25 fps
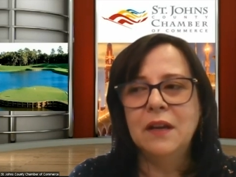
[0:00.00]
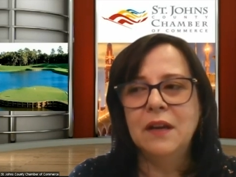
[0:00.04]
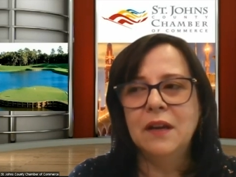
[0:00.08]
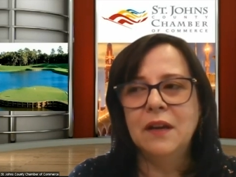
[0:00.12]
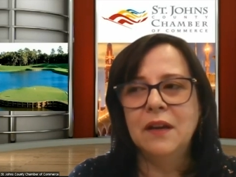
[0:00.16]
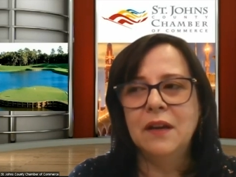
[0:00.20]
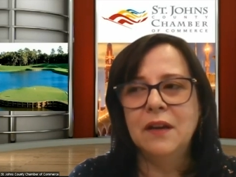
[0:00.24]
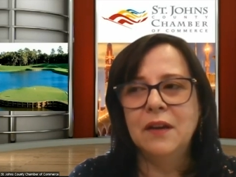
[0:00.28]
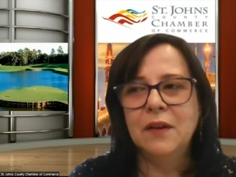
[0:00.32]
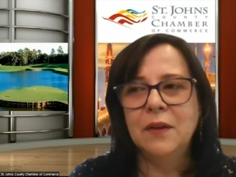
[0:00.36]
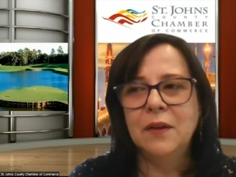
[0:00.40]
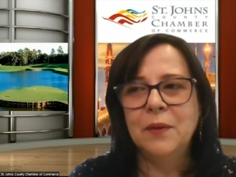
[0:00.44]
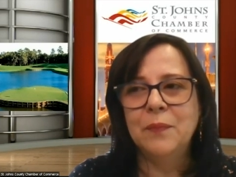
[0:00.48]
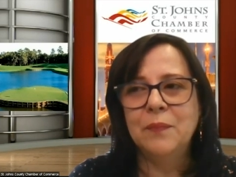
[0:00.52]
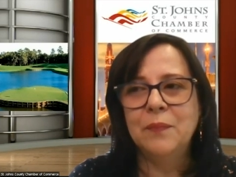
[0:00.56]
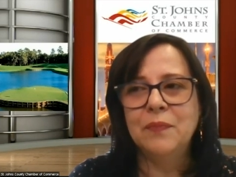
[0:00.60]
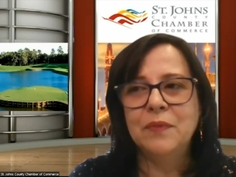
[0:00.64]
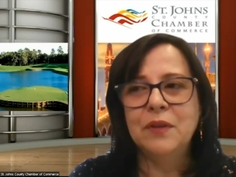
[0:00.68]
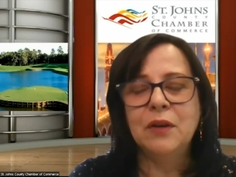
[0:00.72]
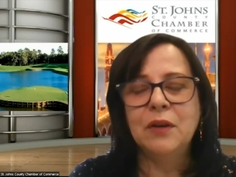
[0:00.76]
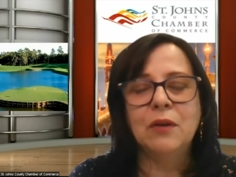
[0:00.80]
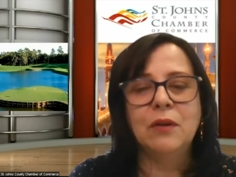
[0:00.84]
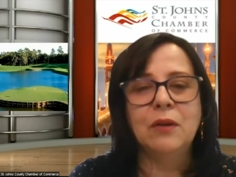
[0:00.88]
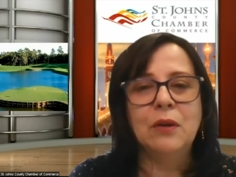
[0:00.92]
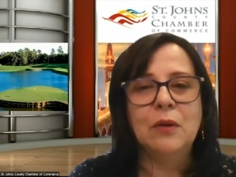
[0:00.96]
Um,
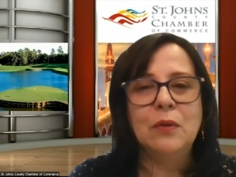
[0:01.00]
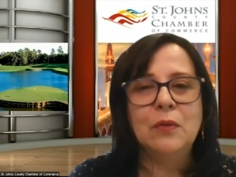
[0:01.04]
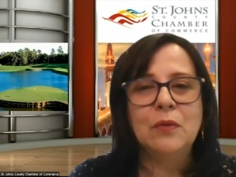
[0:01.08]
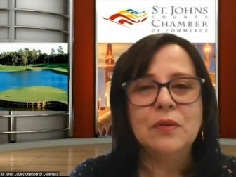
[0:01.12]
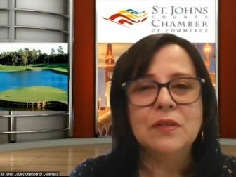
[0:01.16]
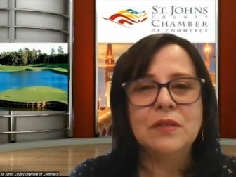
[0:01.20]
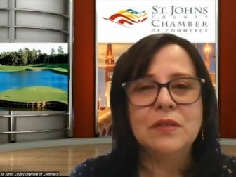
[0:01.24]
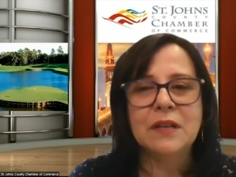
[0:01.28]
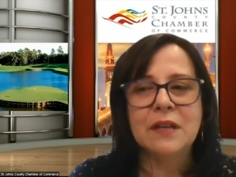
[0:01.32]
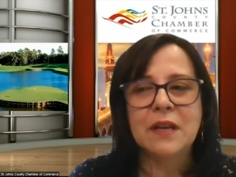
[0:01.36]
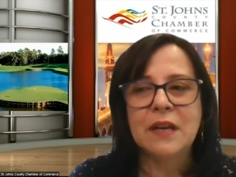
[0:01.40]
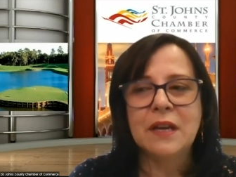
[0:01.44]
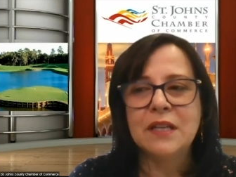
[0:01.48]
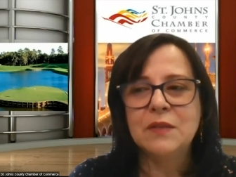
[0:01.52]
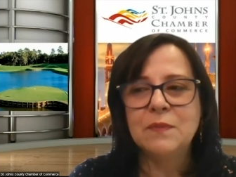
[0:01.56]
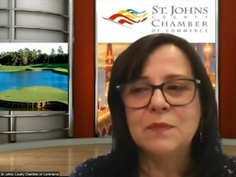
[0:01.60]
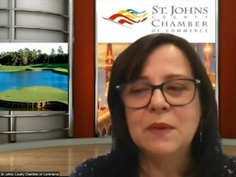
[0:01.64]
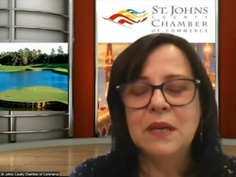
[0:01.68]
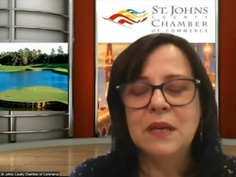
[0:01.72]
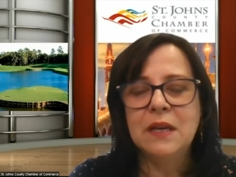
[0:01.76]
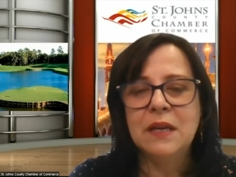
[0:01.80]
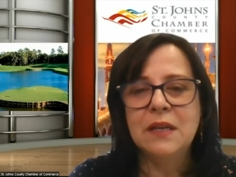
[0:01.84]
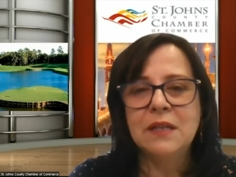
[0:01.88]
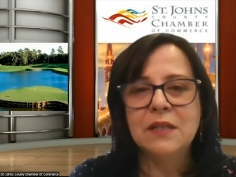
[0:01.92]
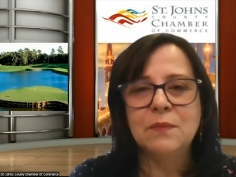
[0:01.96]
there are loans that
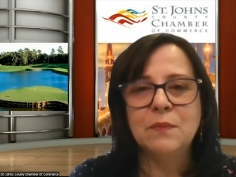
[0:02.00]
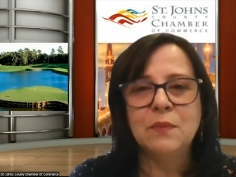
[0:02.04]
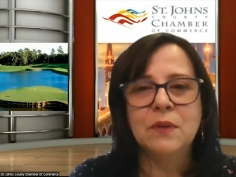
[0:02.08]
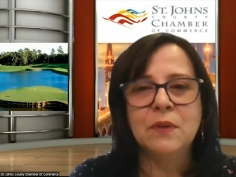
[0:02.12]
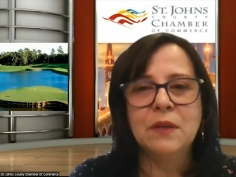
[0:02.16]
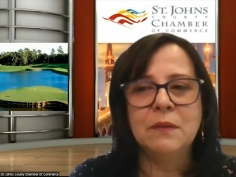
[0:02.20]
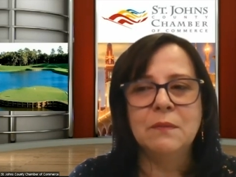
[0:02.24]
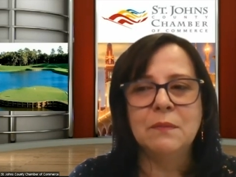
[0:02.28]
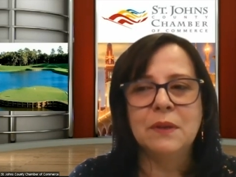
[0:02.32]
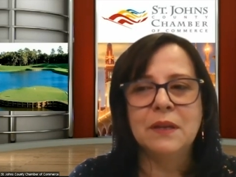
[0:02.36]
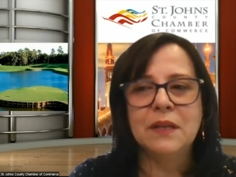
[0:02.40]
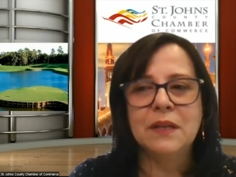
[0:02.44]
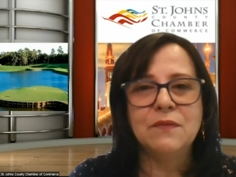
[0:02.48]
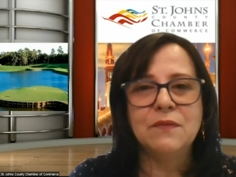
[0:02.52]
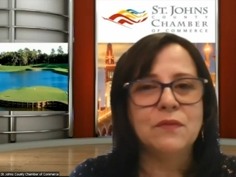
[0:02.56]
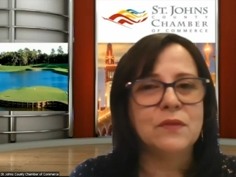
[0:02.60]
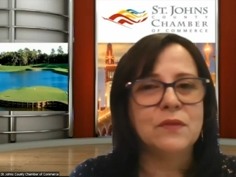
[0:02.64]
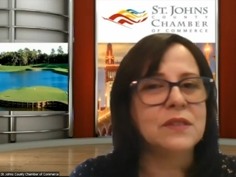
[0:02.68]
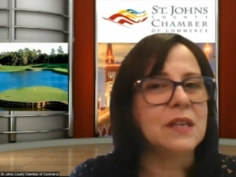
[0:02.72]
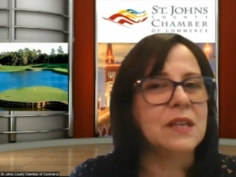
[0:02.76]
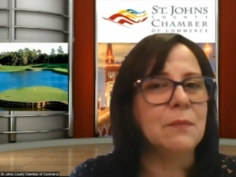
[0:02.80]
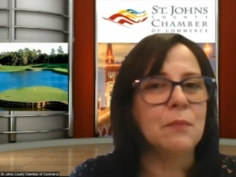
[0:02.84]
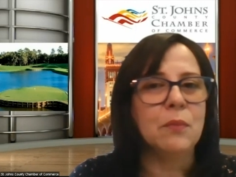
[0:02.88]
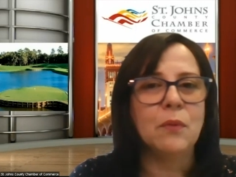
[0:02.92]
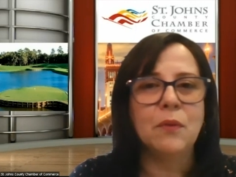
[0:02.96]
SBA has put in place for
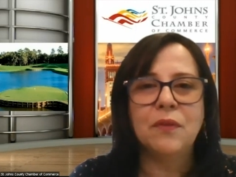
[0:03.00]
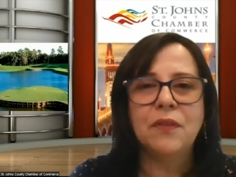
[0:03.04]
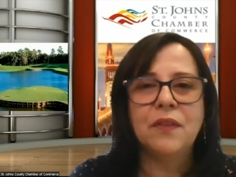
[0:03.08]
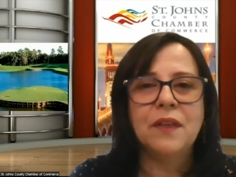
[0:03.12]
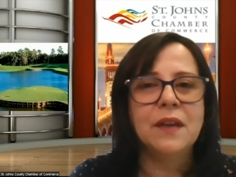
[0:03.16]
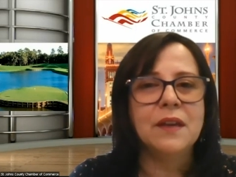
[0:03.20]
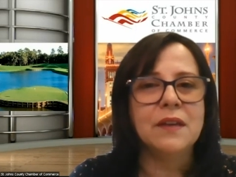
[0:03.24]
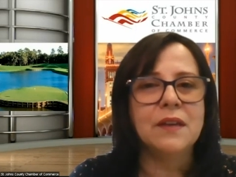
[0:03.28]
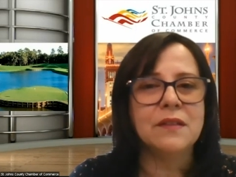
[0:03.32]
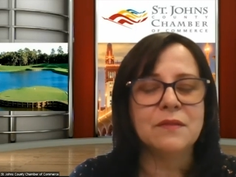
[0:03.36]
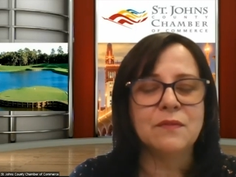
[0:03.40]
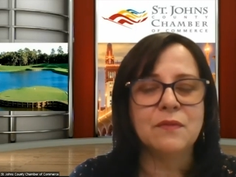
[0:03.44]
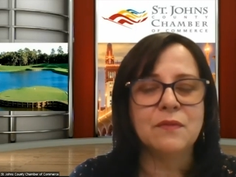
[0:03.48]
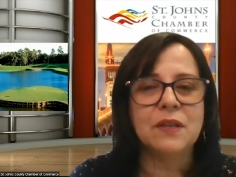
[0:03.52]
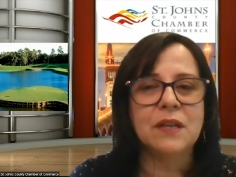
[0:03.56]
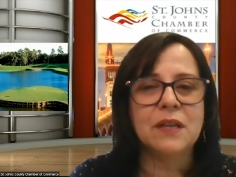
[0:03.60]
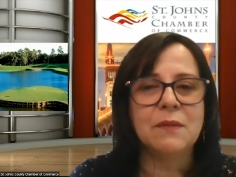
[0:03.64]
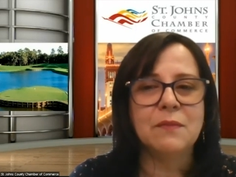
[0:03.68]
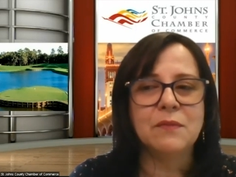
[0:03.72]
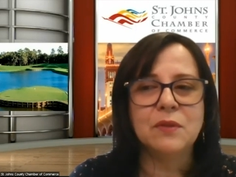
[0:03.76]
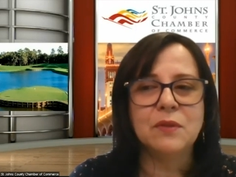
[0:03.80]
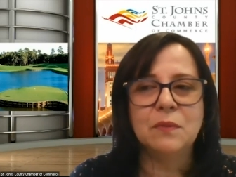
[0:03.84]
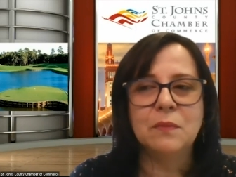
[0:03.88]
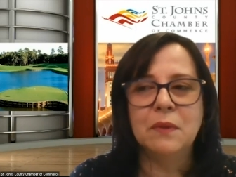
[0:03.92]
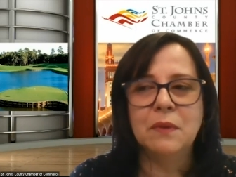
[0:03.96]
simple things for
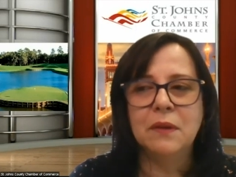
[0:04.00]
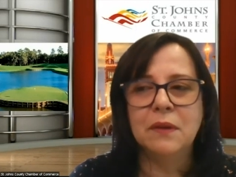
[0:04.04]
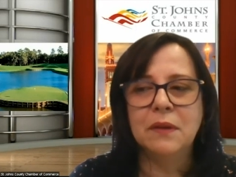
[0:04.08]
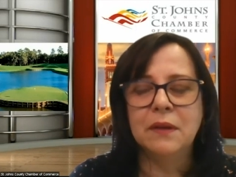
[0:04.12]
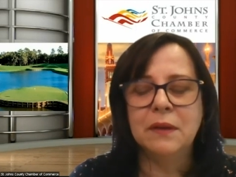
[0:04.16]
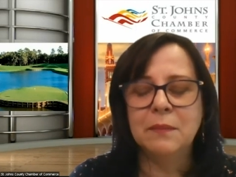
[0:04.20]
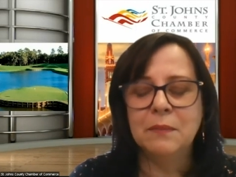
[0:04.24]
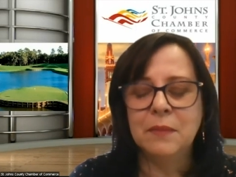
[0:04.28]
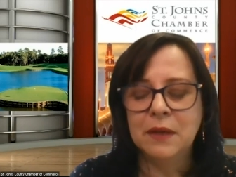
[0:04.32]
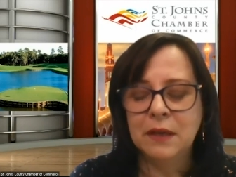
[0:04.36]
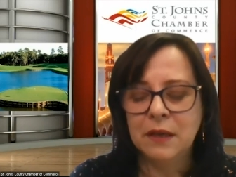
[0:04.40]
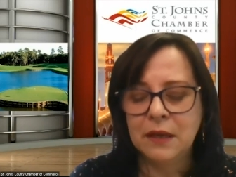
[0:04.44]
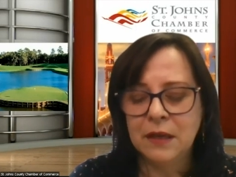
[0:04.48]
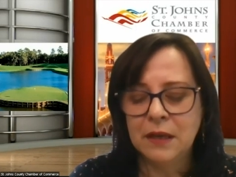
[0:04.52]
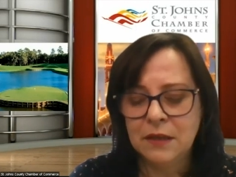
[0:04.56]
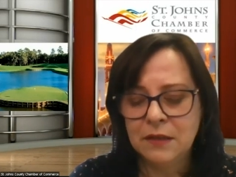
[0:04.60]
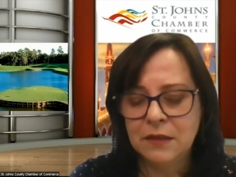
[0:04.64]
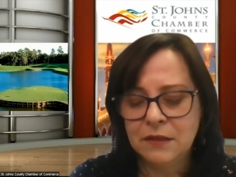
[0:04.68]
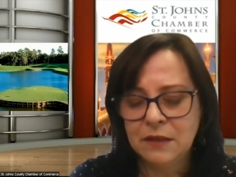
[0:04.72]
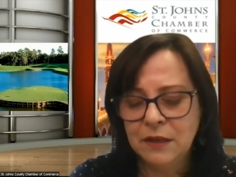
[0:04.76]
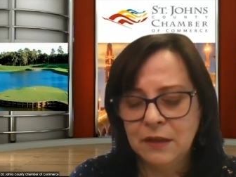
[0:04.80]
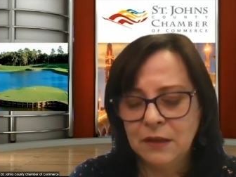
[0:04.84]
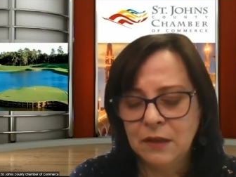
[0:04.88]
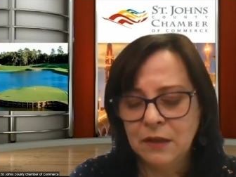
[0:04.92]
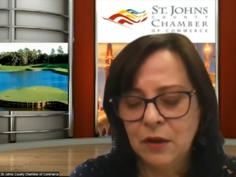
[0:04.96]
them to mil- mitigate
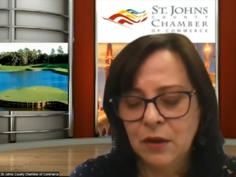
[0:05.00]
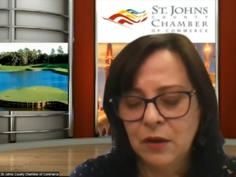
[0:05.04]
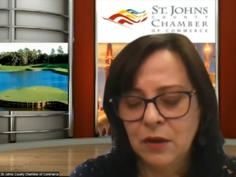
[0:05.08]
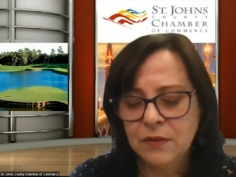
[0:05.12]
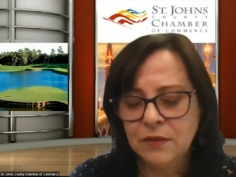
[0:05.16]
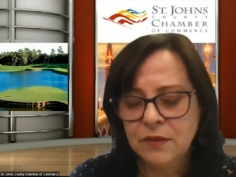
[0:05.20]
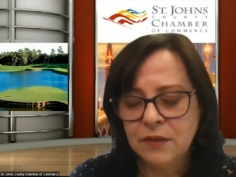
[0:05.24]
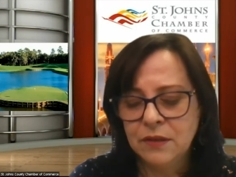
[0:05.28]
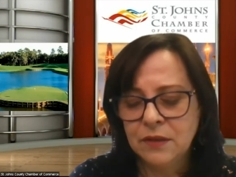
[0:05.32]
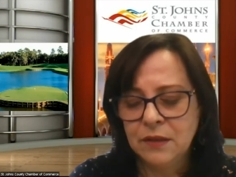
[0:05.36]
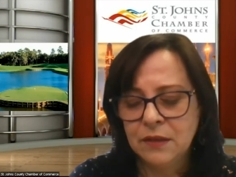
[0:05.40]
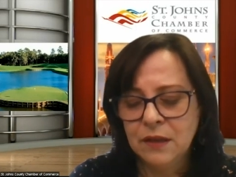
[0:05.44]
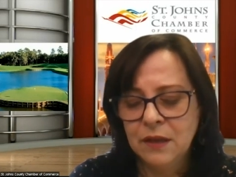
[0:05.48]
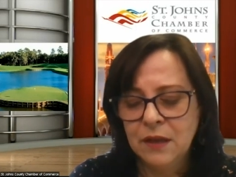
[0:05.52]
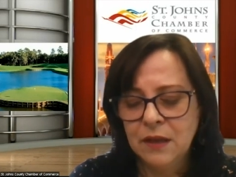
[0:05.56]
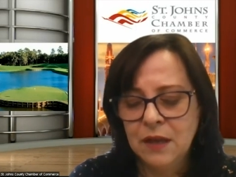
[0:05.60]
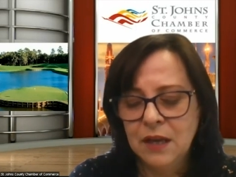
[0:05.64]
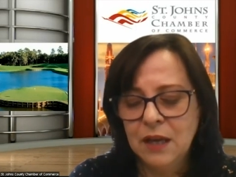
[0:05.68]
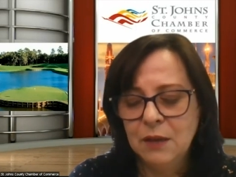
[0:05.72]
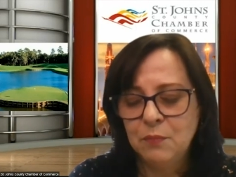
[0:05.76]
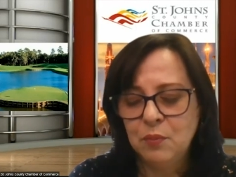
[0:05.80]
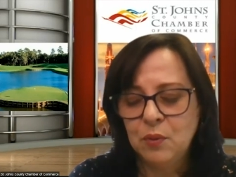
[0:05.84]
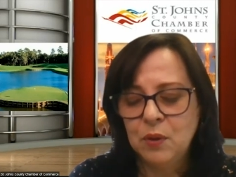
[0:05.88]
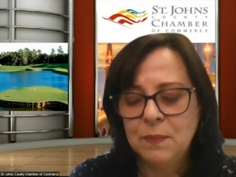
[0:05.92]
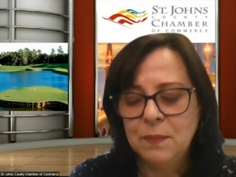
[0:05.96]
their loss and,
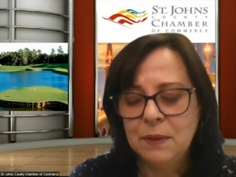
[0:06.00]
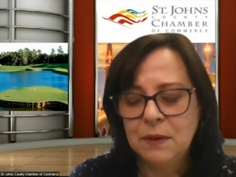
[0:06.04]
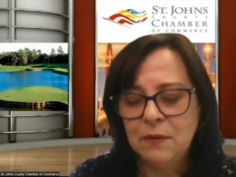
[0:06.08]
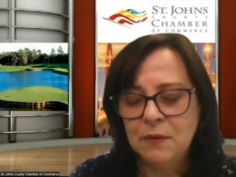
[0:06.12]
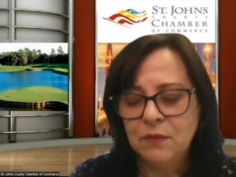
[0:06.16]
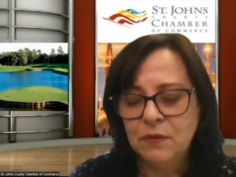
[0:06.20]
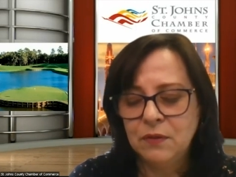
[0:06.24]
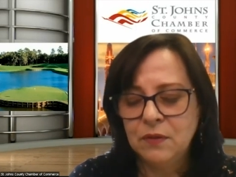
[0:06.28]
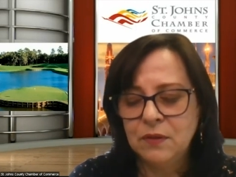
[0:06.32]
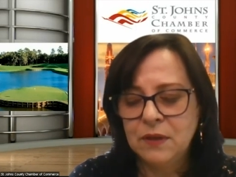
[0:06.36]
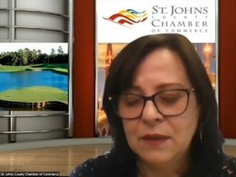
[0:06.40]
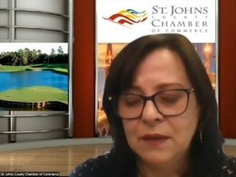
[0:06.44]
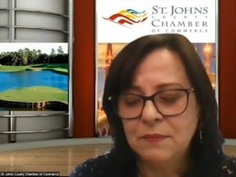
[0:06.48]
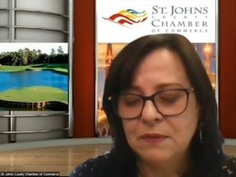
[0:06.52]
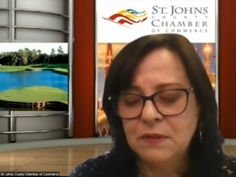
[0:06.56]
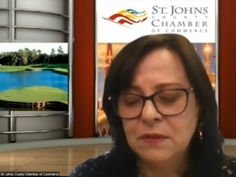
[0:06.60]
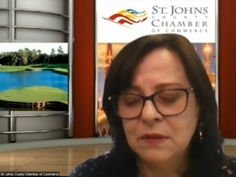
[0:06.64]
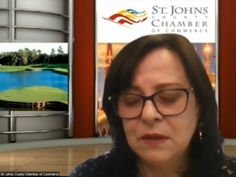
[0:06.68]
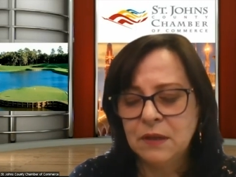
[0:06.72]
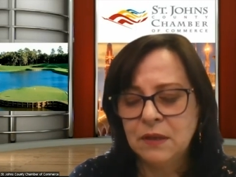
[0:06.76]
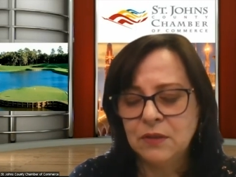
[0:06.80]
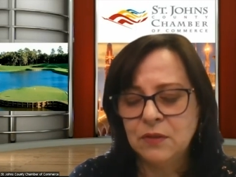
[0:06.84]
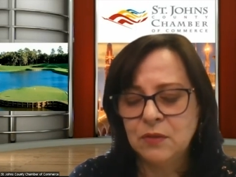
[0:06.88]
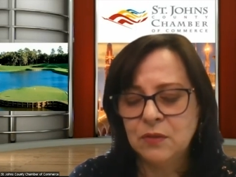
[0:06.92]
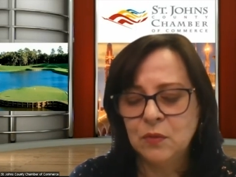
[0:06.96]
and prepare for the next,
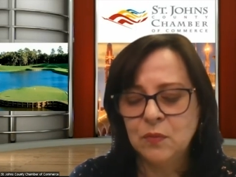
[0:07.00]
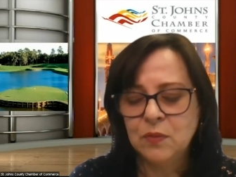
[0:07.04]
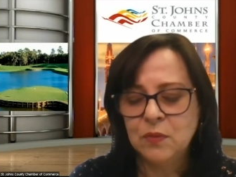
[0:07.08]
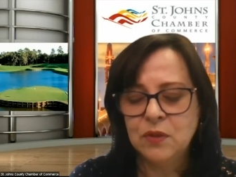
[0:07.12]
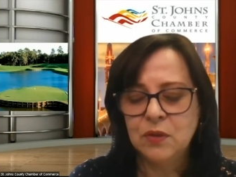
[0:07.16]
next storm.